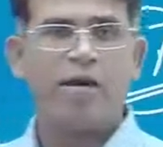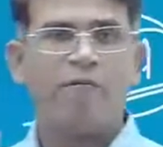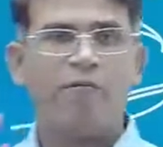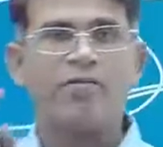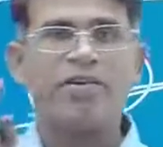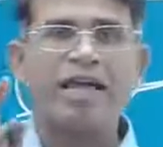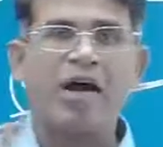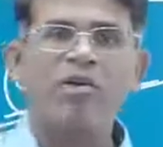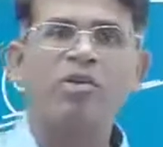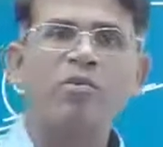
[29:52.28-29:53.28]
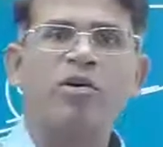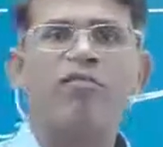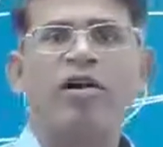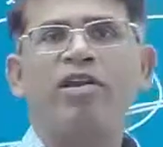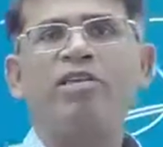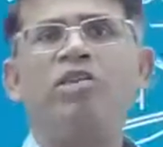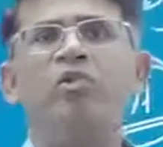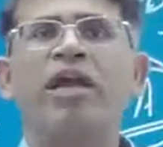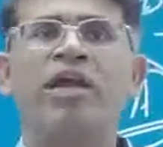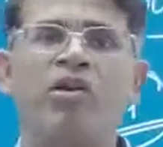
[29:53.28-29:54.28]
But without geomorphology, you
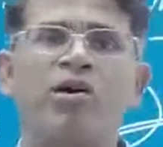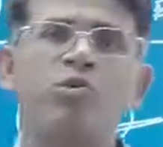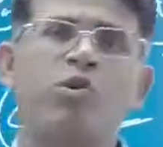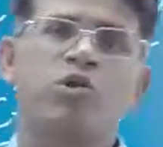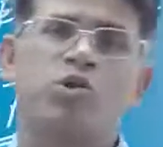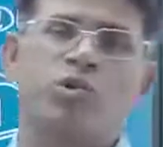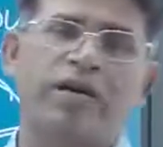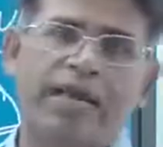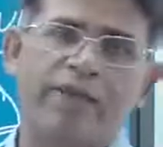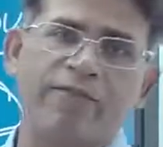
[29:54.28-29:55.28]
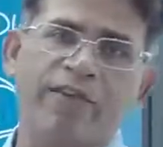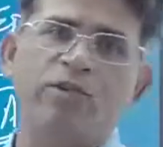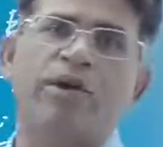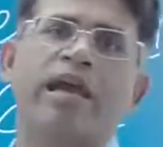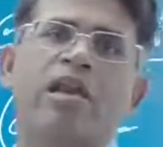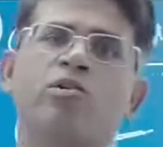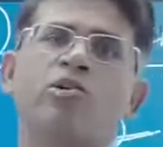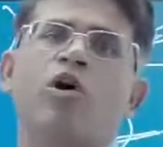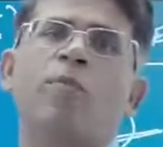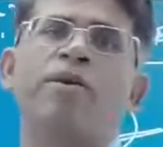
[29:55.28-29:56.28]
cannot do oceanography, you cannot do
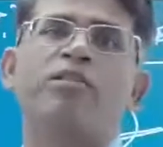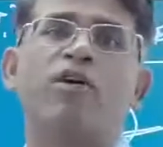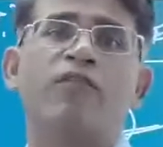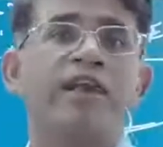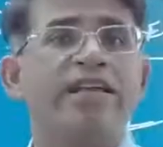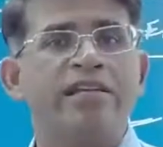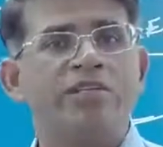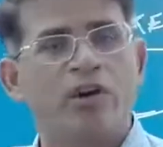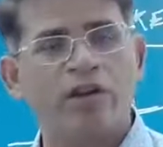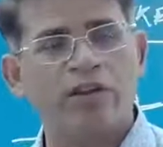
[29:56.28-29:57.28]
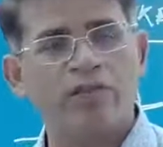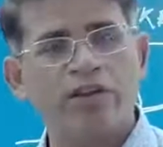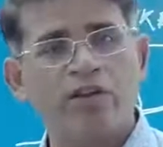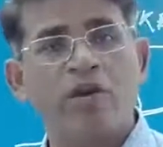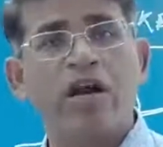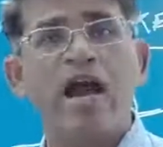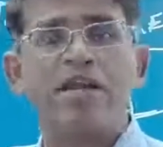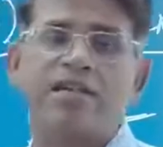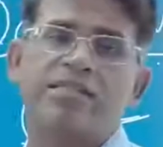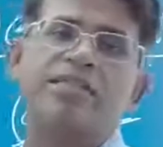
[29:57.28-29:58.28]
topics of Indian geography, you can't
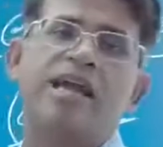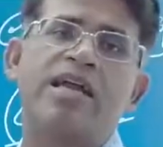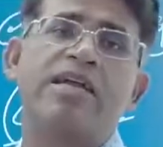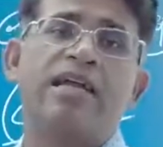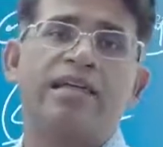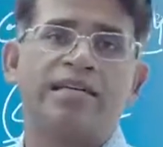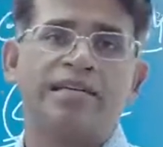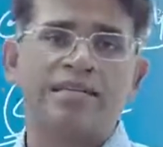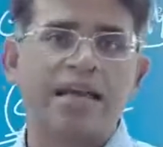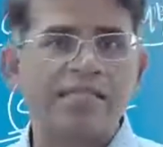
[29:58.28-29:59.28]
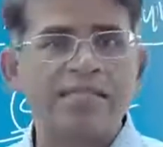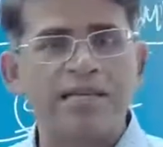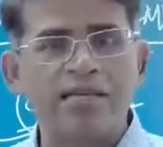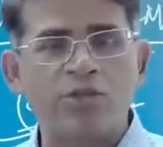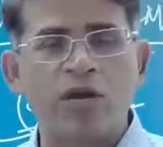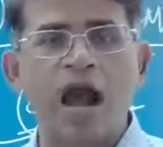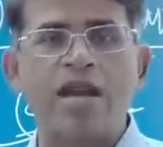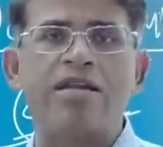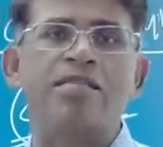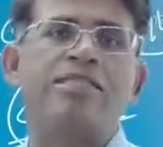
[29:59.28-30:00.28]
understand disasters, you
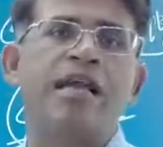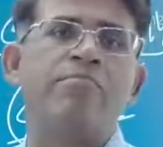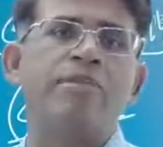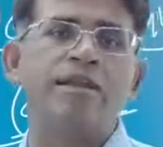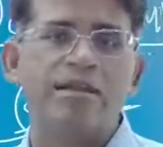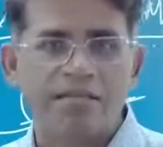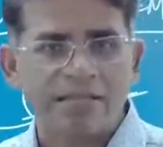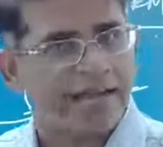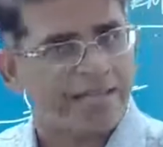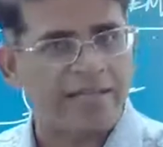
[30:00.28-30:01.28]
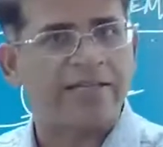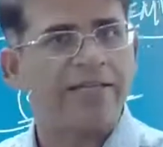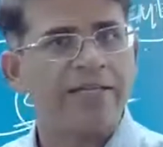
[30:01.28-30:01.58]
can't understand minerals either.